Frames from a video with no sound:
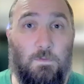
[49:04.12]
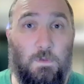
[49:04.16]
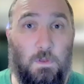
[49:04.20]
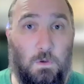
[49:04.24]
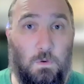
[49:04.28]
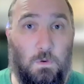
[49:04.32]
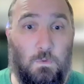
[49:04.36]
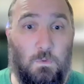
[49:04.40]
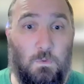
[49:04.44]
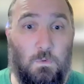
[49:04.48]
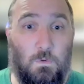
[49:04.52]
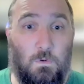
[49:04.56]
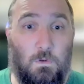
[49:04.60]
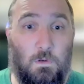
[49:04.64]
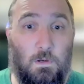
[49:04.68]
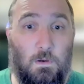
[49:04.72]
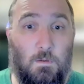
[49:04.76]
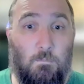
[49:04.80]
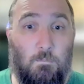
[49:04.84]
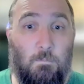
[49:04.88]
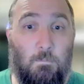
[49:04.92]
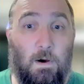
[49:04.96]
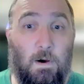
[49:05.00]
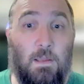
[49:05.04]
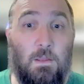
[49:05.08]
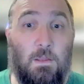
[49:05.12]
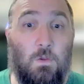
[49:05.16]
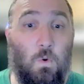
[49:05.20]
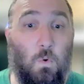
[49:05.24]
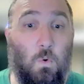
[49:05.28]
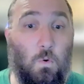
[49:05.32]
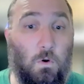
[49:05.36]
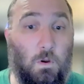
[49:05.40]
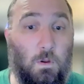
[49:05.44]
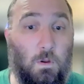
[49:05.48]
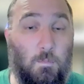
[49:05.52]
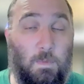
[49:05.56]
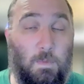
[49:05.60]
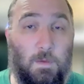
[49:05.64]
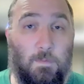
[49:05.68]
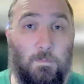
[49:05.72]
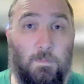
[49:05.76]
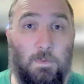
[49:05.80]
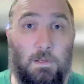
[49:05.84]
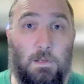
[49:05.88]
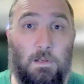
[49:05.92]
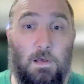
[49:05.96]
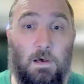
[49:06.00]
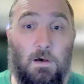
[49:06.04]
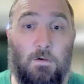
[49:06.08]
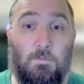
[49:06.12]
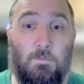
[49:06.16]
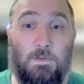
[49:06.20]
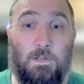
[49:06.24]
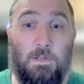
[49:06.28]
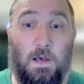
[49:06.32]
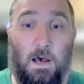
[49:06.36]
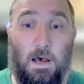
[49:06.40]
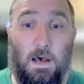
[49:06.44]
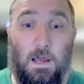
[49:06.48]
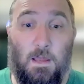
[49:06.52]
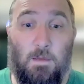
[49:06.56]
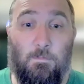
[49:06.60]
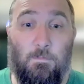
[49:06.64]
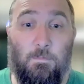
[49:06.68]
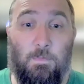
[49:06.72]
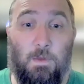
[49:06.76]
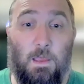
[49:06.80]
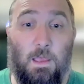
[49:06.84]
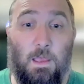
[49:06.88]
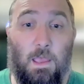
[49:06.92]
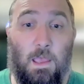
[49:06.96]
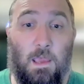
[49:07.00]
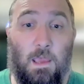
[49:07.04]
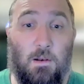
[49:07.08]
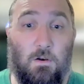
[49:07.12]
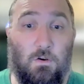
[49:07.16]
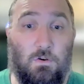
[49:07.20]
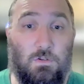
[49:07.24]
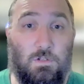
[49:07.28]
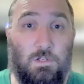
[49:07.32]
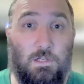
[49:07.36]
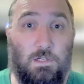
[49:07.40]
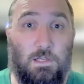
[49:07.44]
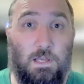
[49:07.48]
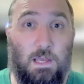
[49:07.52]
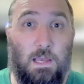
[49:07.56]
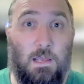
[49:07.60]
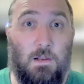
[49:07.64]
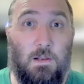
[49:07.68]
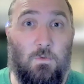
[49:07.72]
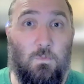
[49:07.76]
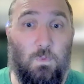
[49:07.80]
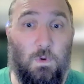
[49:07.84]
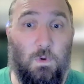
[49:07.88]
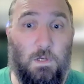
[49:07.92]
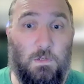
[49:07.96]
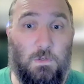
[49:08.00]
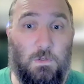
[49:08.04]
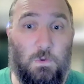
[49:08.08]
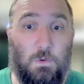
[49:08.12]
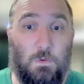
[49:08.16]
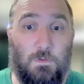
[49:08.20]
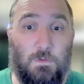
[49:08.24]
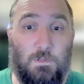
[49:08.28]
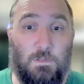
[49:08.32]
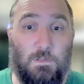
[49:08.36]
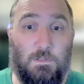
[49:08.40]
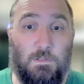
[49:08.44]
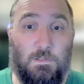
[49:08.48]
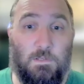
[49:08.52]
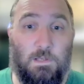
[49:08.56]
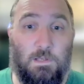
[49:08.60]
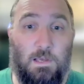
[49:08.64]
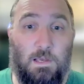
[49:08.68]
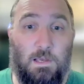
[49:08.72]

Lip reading: of you, by your commitment of time, energy, and resources,